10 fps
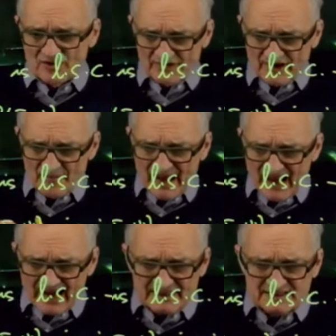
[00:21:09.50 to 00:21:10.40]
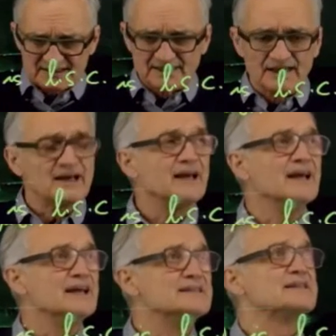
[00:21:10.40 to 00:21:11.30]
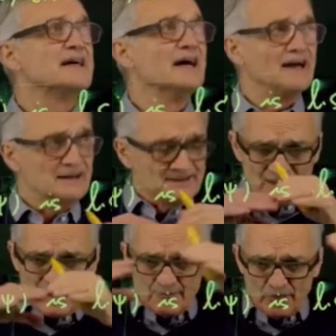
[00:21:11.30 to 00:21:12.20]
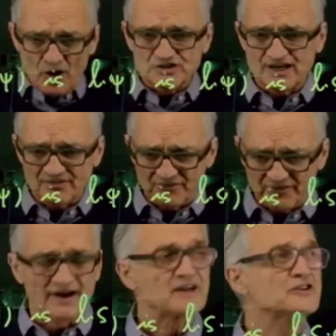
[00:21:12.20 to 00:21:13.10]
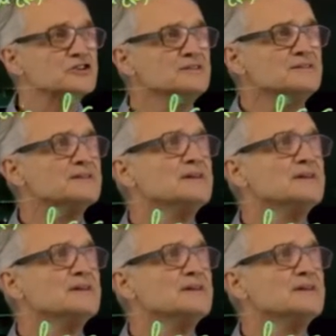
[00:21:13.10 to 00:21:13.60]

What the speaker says: of gamma x, is a positive function.